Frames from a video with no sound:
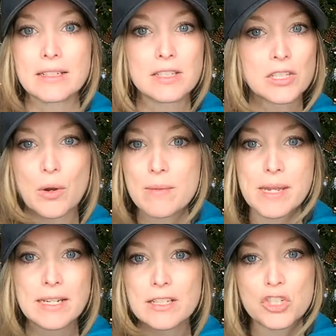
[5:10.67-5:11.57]
So, I
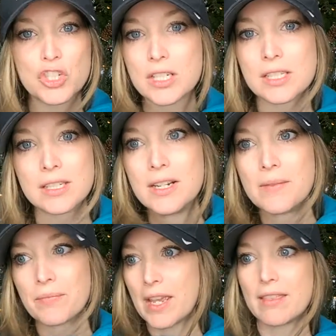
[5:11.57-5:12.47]
mean, it's just,
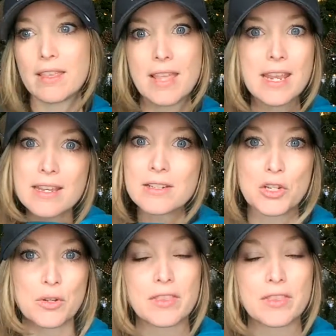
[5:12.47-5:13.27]
and then they can do it.